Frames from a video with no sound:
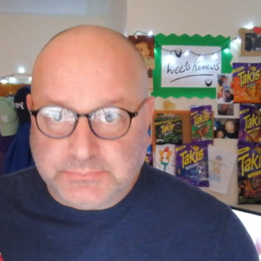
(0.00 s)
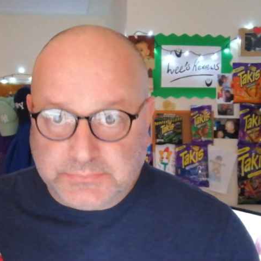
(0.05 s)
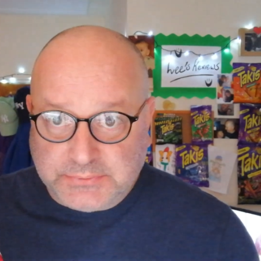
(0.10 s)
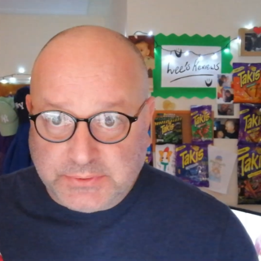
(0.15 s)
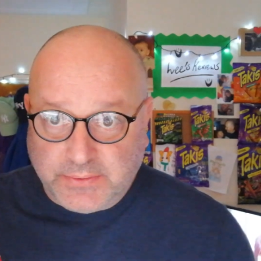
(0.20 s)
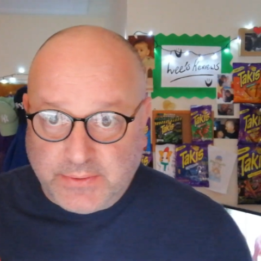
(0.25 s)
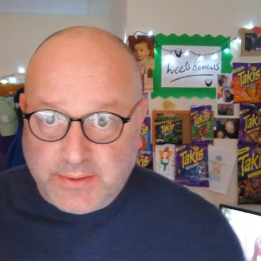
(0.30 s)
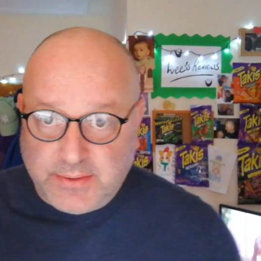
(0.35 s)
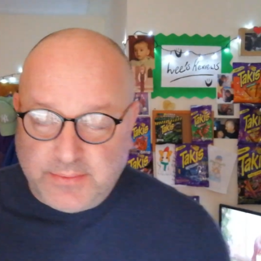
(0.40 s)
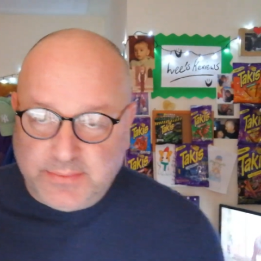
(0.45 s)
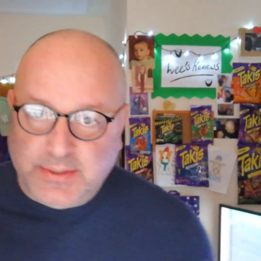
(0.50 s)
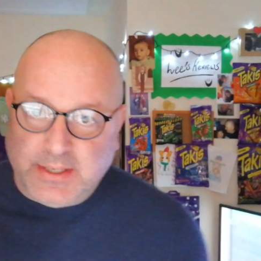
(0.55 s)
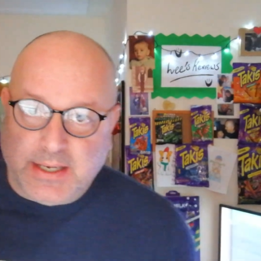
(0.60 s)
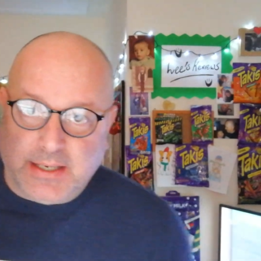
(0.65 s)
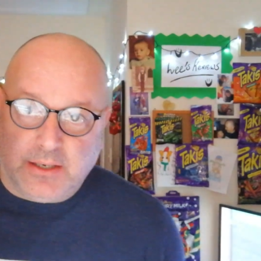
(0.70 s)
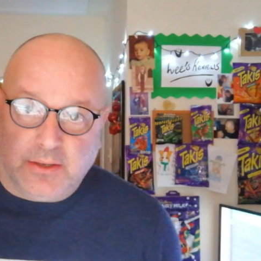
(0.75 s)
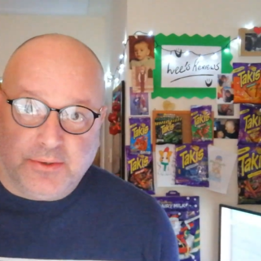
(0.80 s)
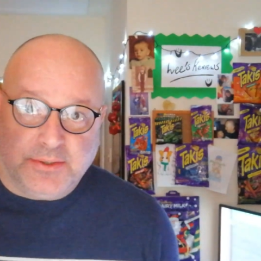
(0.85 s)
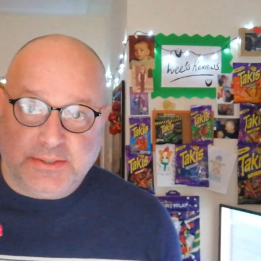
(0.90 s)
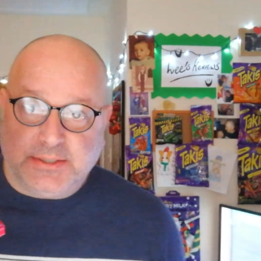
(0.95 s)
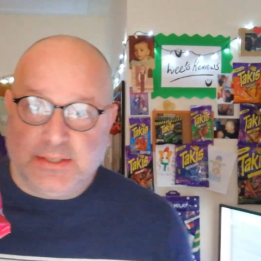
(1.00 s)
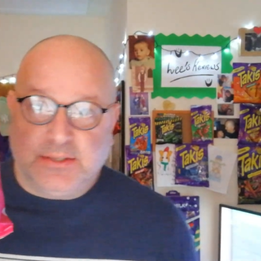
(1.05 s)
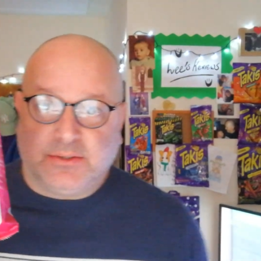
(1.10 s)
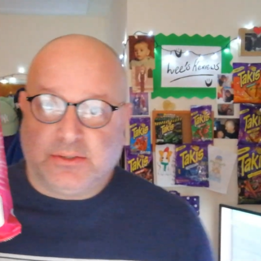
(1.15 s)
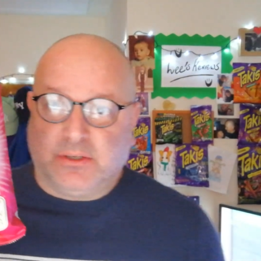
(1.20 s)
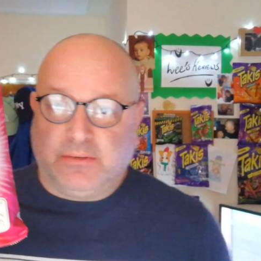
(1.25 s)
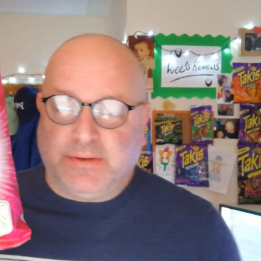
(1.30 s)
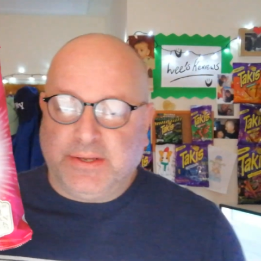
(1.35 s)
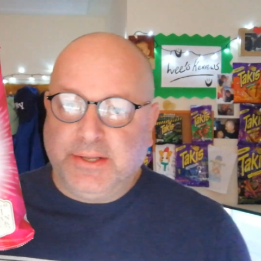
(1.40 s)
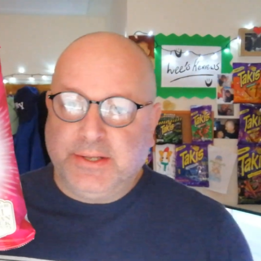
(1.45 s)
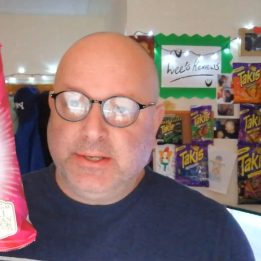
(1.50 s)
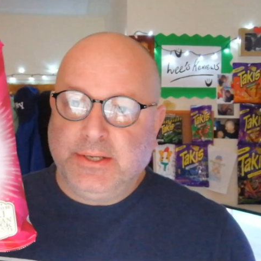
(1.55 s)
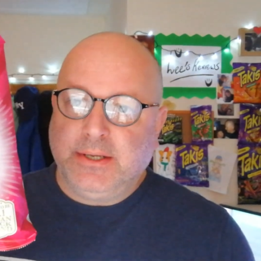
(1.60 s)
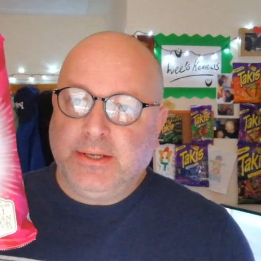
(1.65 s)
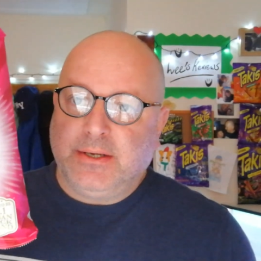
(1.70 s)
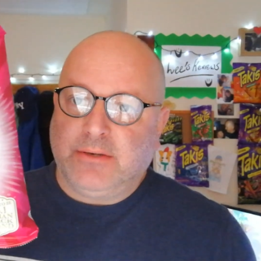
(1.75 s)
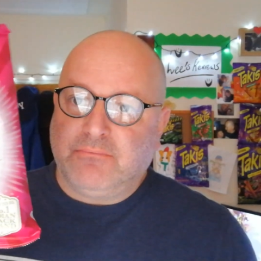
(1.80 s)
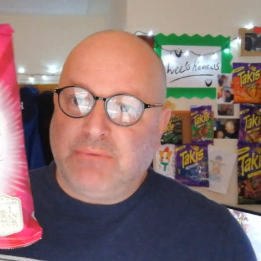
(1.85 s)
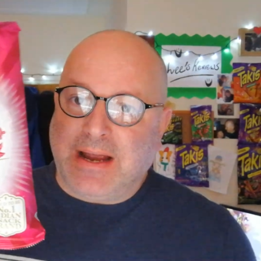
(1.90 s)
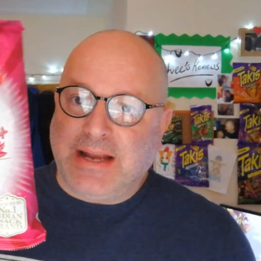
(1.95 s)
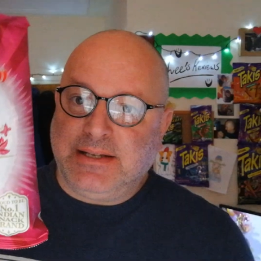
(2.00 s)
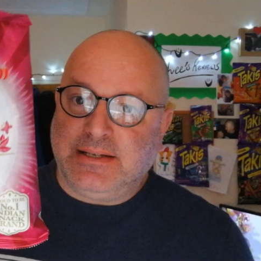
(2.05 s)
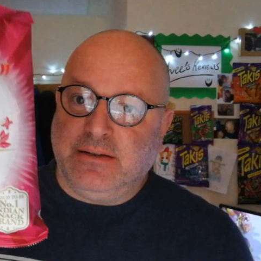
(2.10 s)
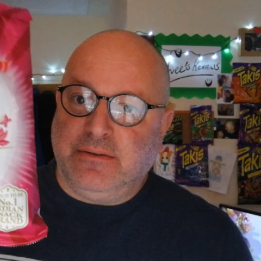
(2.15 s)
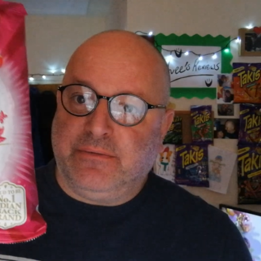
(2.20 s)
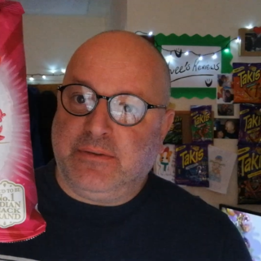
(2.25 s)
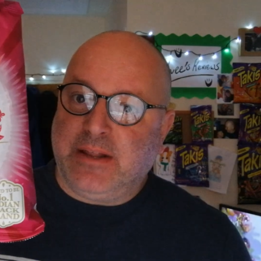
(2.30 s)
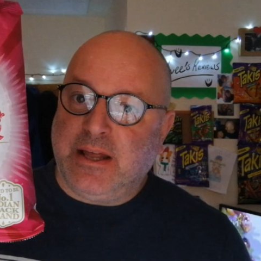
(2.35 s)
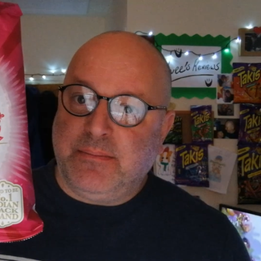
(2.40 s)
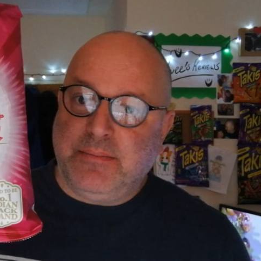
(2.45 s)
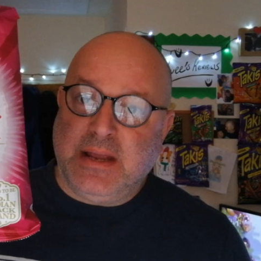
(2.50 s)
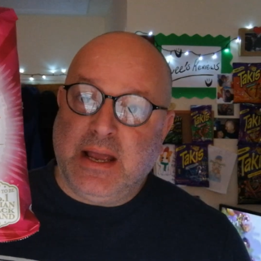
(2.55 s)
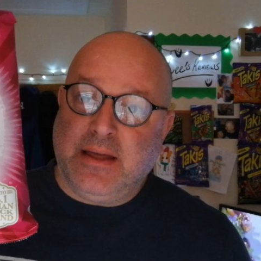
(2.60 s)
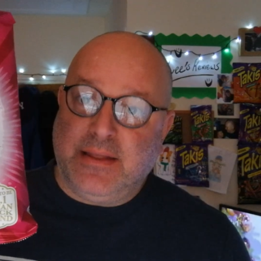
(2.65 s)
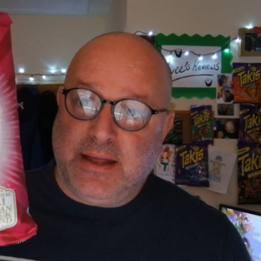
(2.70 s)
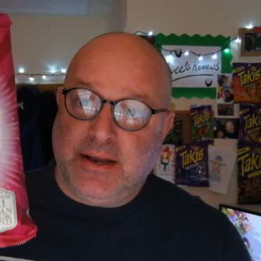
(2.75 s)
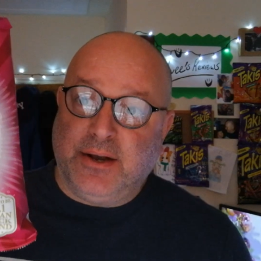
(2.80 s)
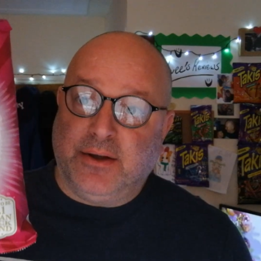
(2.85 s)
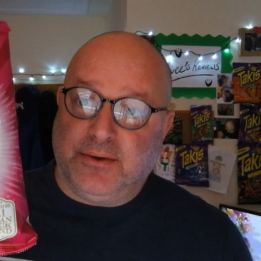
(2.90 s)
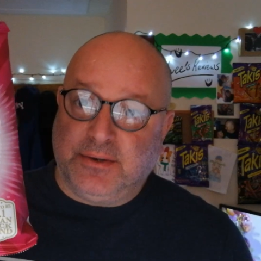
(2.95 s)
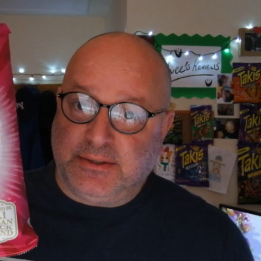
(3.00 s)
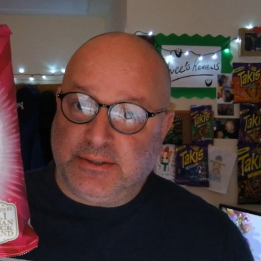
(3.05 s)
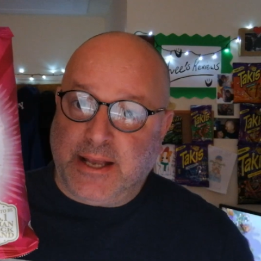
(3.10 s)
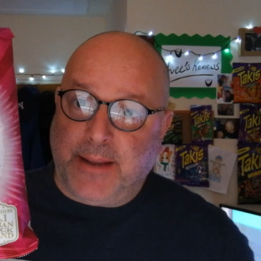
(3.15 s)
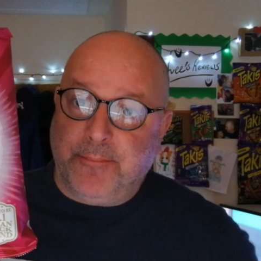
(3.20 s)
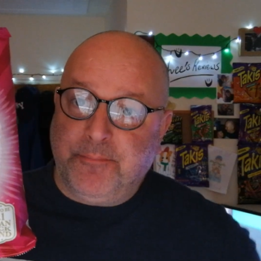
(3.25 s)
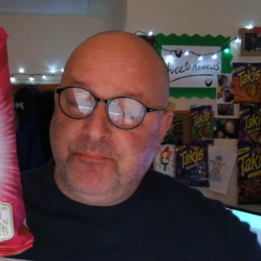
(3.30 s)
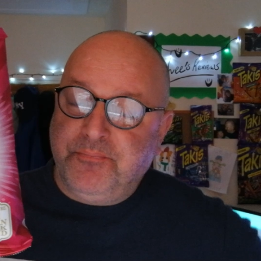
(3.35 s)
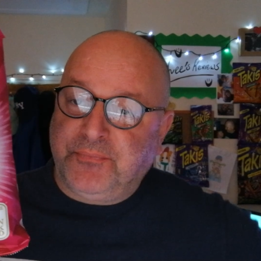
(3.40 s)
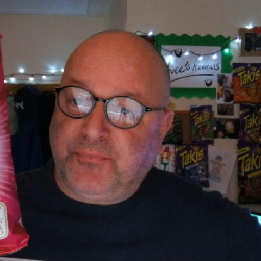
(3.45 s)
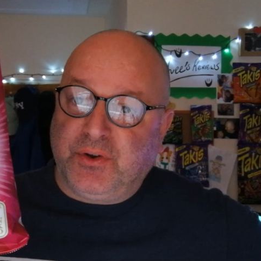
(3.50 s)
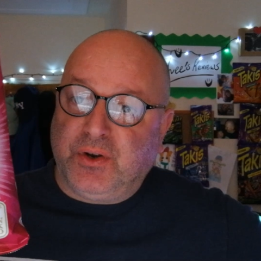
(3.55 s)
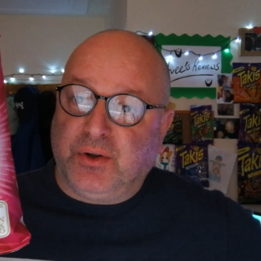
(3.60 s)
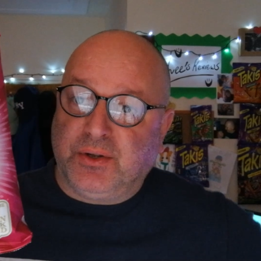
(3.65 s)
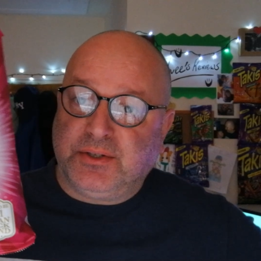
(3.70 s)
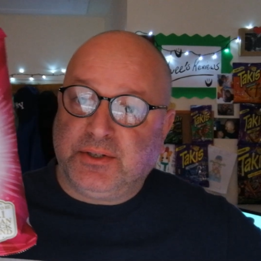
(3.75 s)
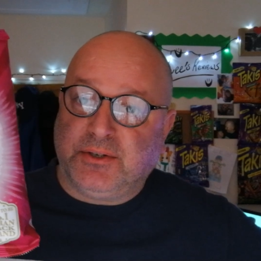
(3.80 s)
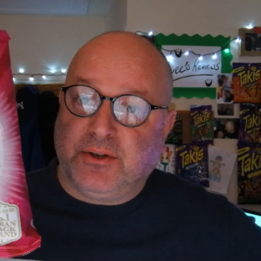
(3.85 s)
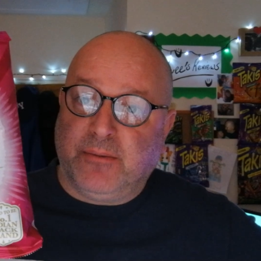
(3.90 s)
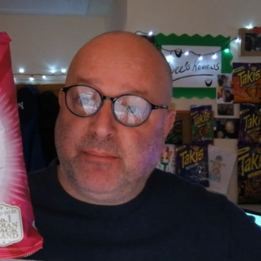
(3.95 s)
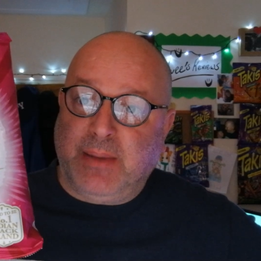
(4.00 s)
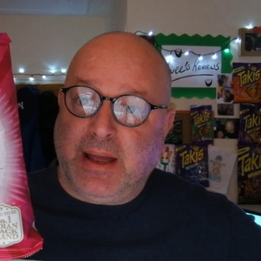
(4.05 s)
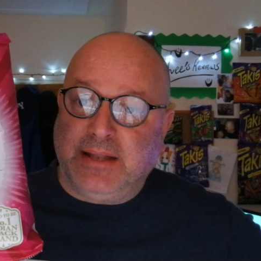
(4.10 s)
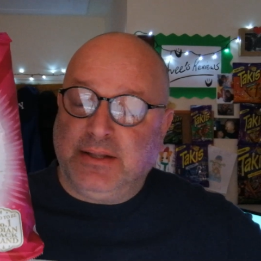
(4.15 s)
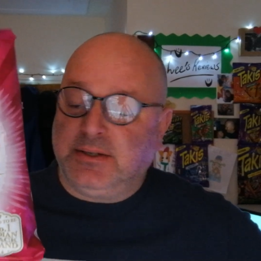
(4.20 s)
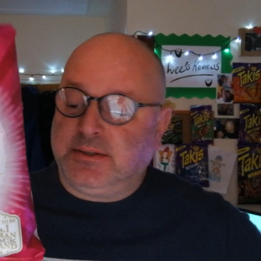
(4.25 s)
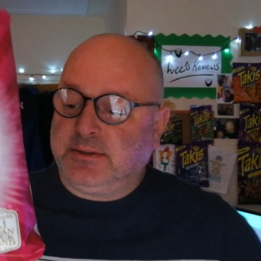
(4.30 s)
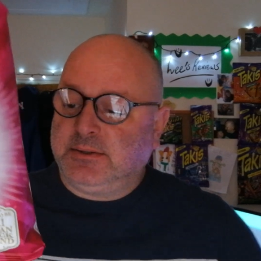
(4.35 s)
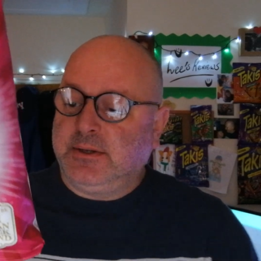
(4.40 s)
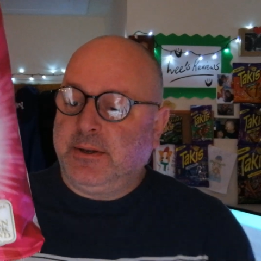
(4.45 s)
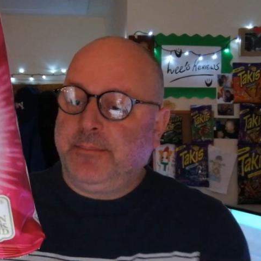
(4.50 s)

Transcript: Sorry, yeah, lighting, sorry. Rating for them, yeah, they're nice, them. For 99 pence